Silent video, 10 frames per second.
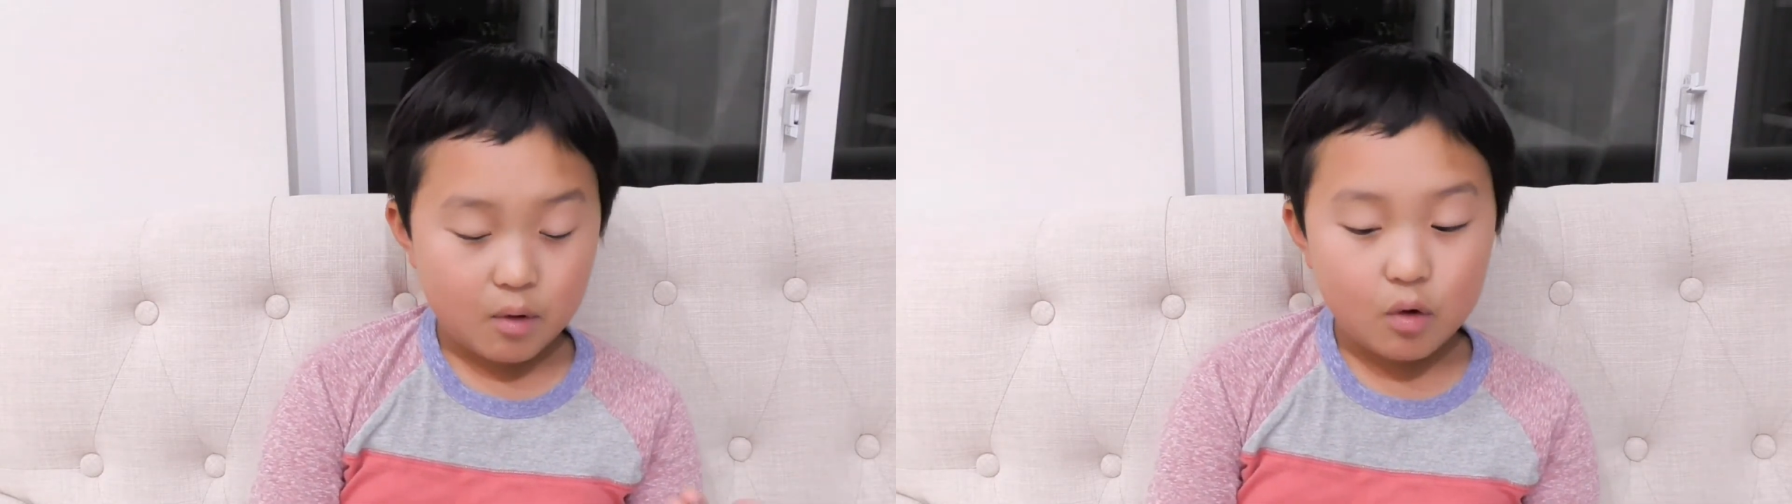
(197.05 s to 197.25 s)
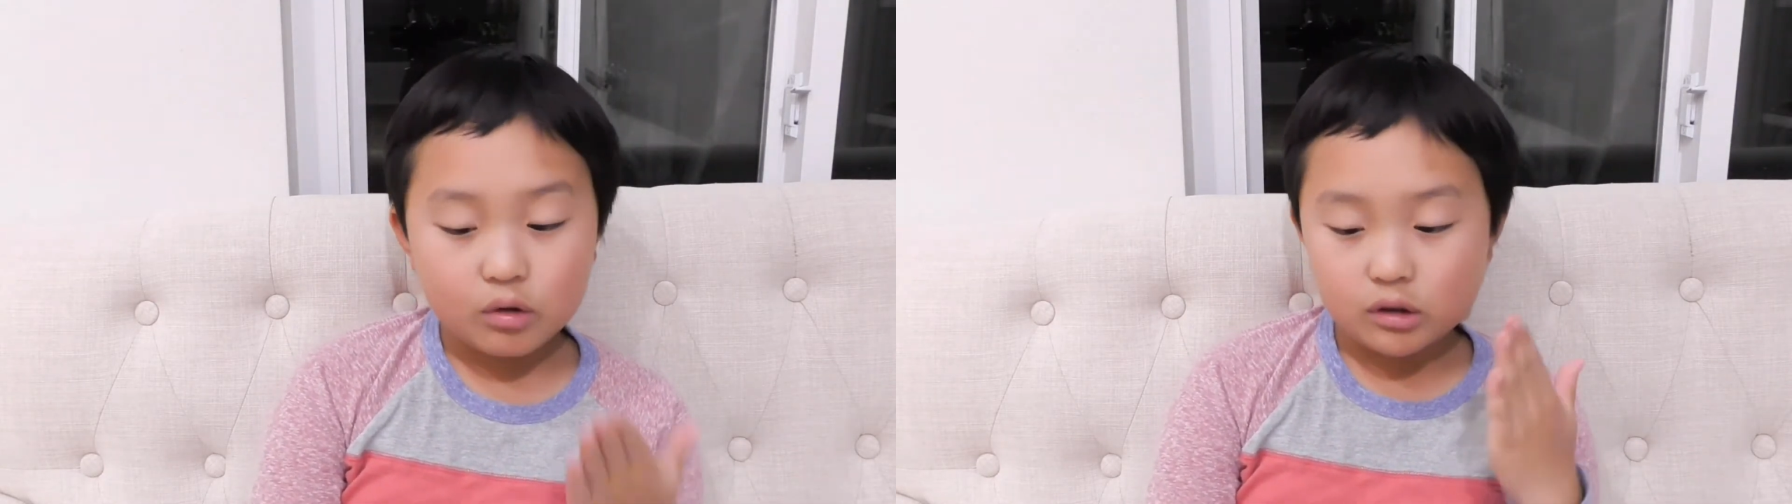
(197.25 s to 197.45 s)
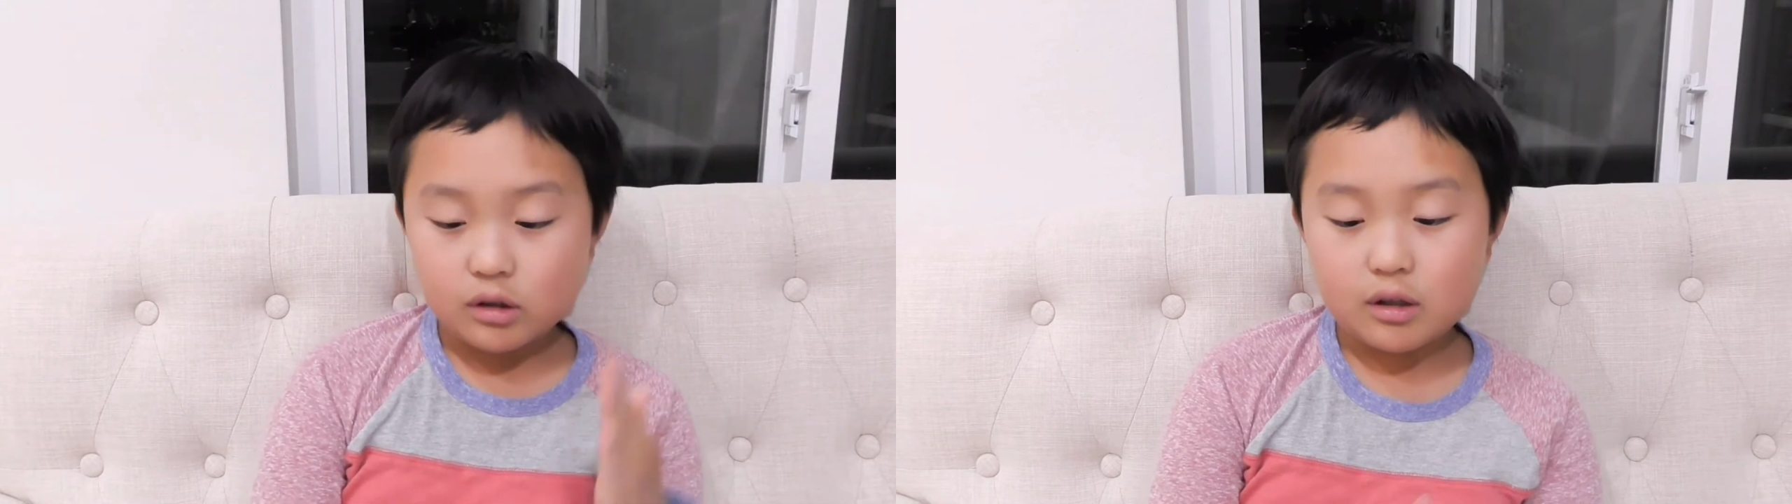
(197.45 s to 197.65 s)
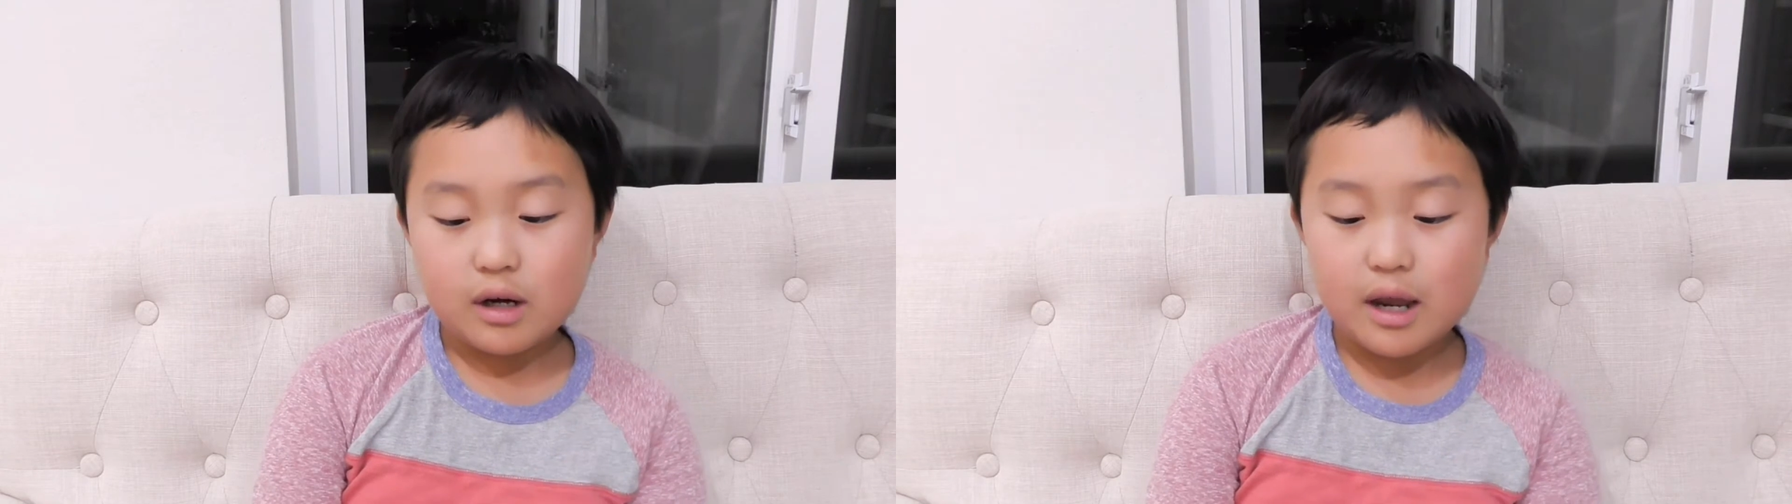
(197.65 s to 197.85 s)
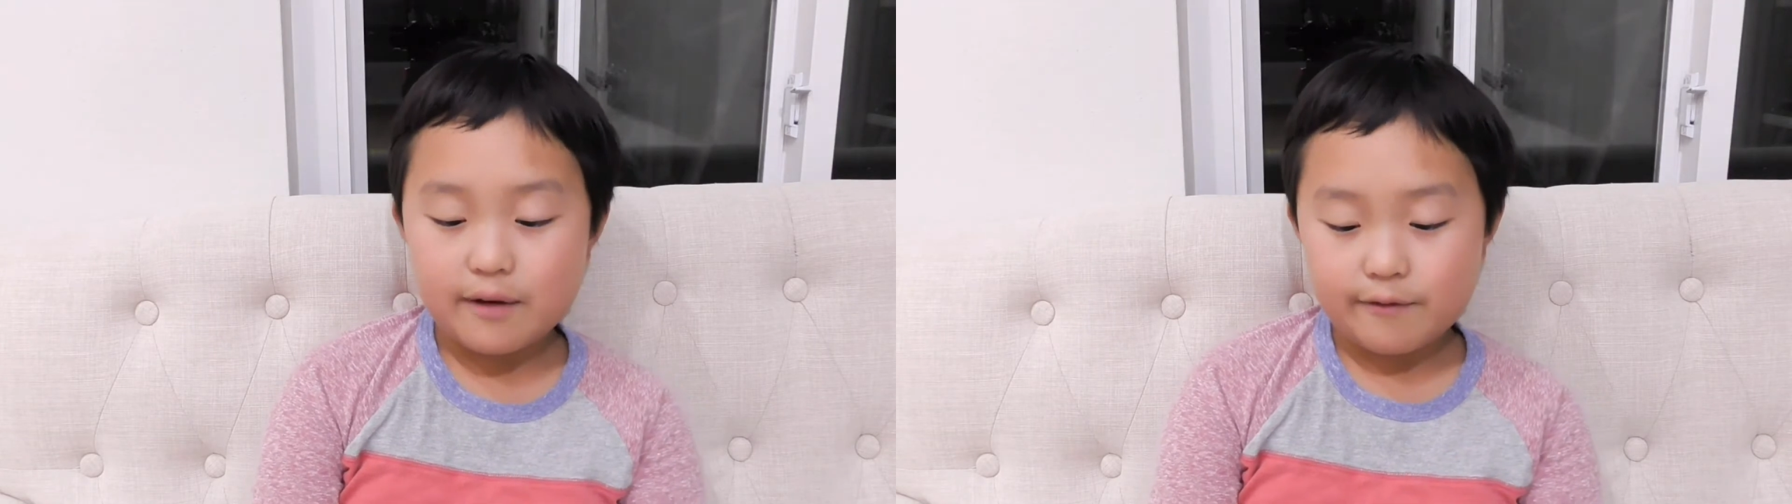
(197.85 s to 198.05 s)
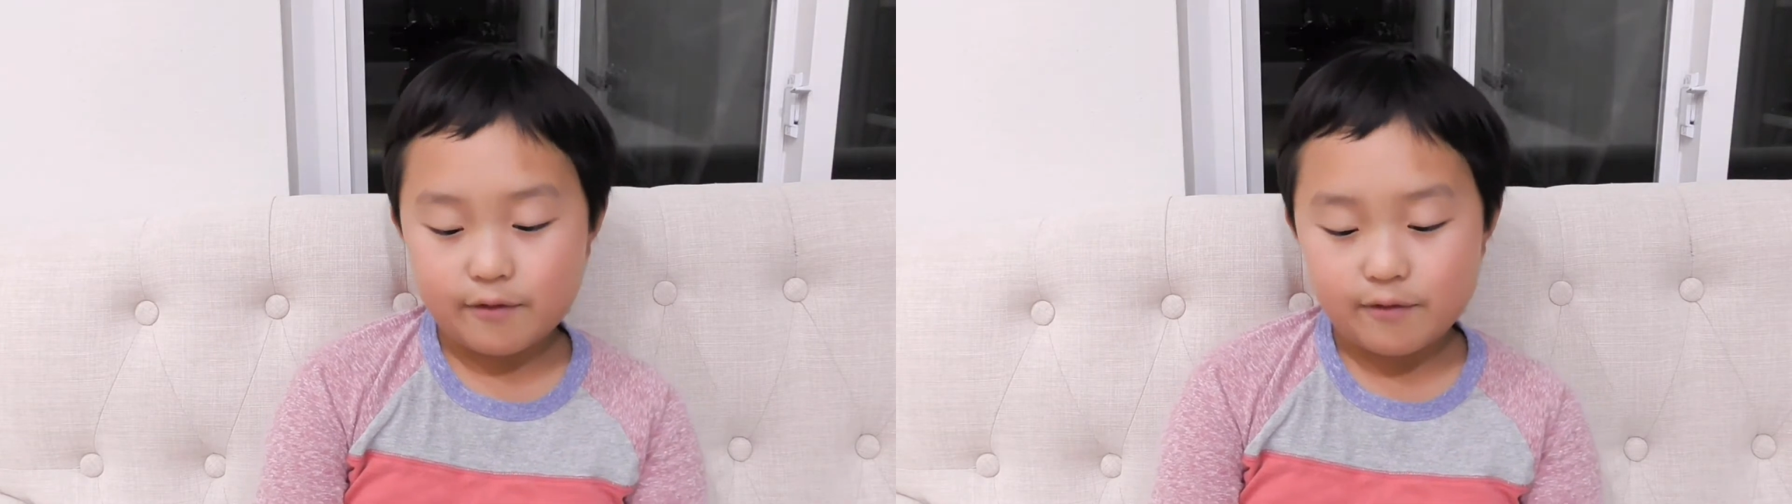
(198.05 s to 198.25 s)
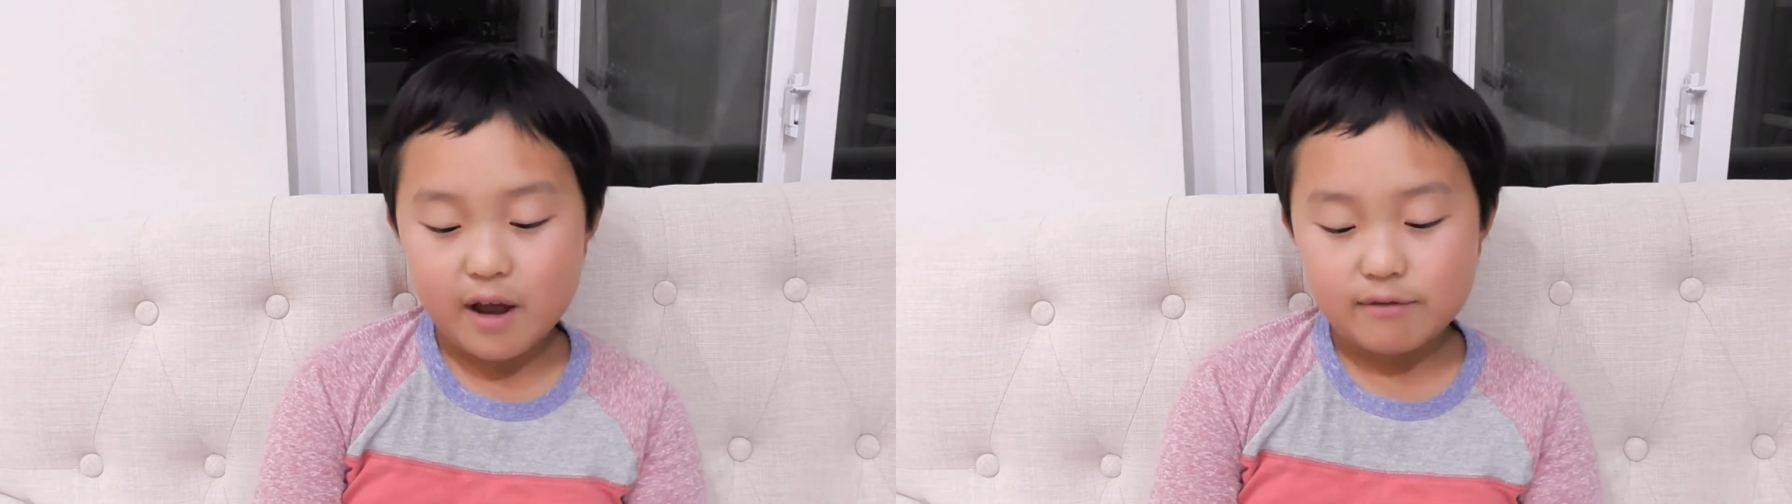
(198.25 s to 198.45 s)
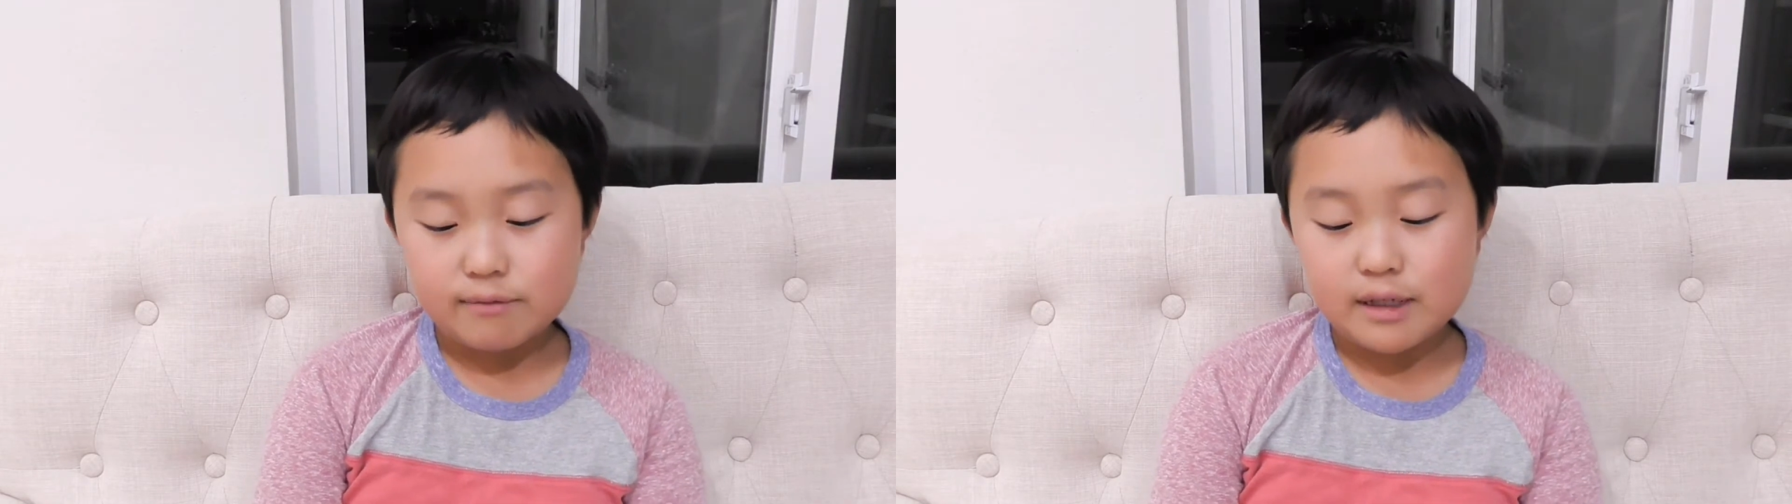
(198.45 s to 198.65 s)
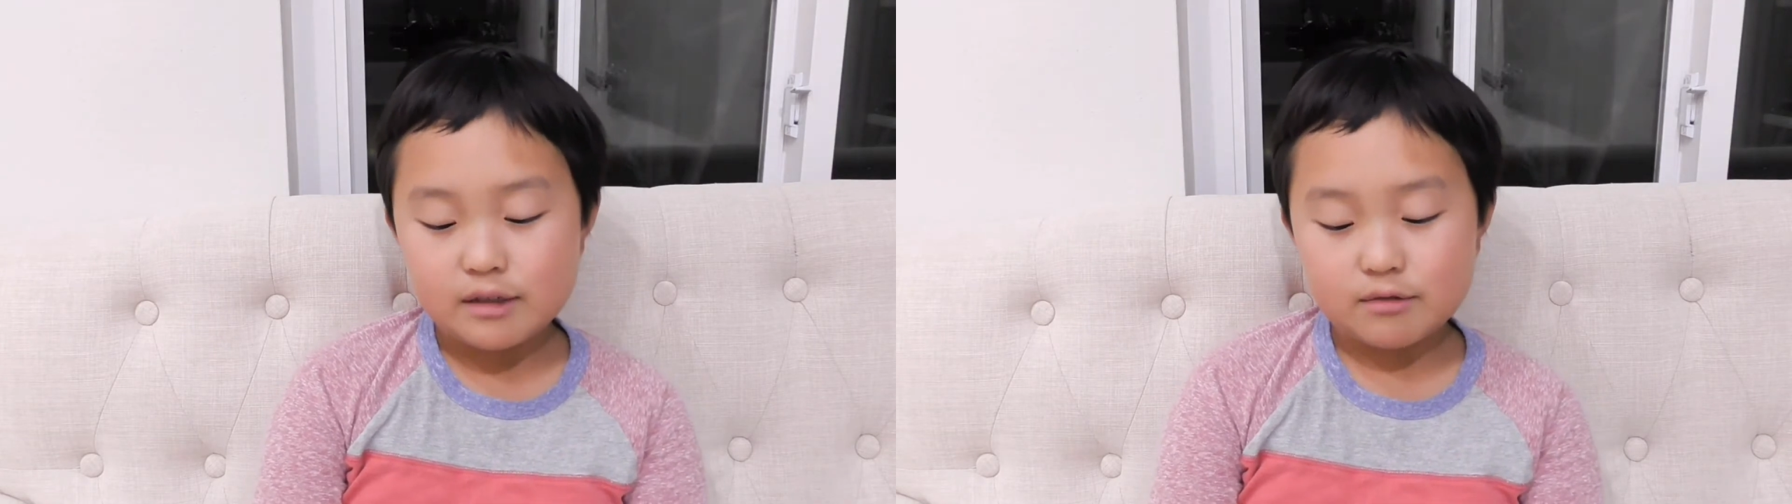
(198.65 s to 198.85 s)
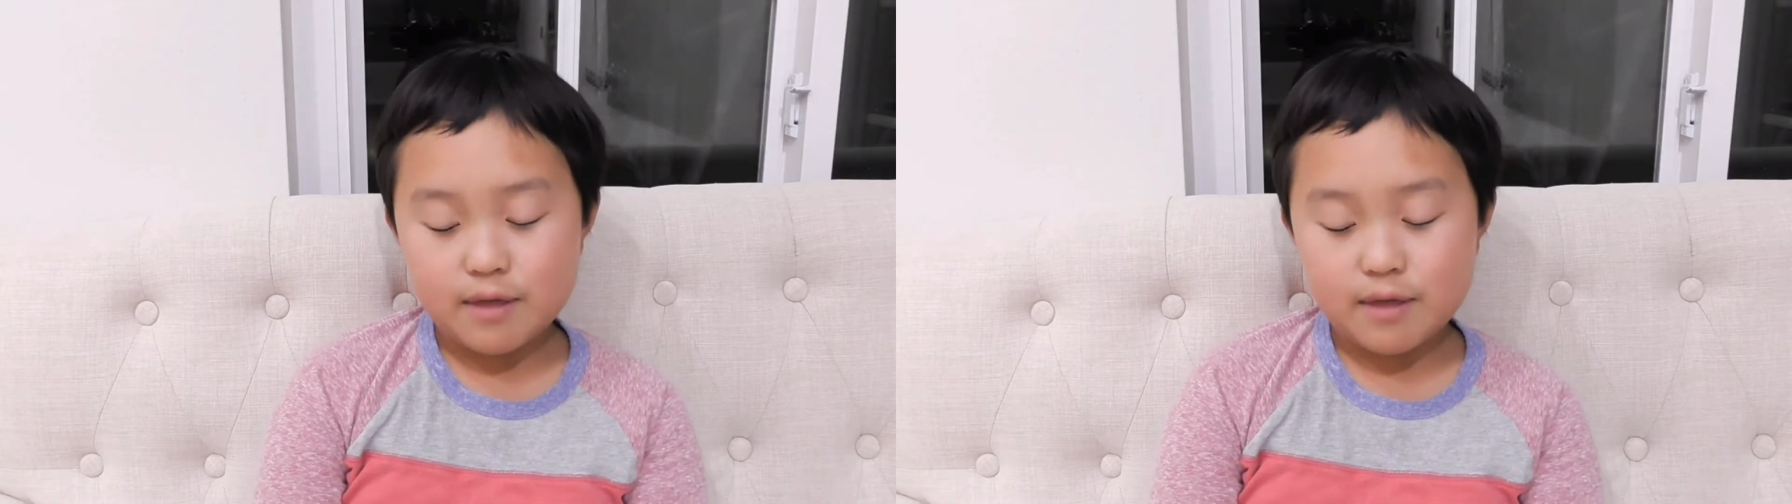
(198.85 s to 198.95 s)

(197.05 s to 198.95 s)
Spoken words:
hold her hand for 5 minutes